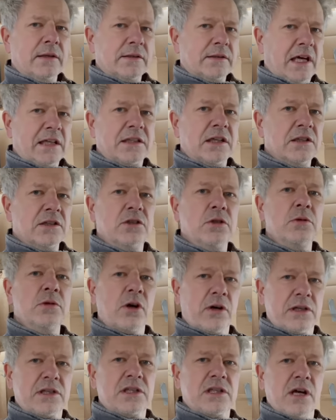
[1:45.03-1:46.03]
that do
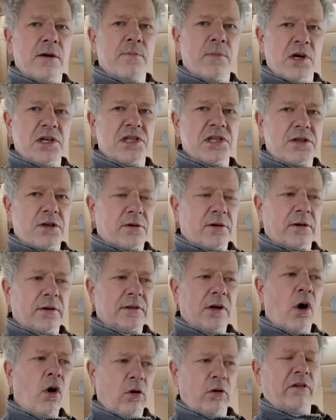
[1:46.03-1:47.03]
not moisture
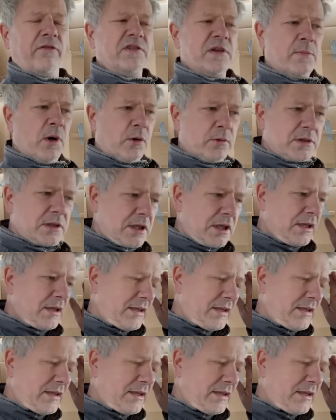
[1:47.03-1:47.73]
all of the boat,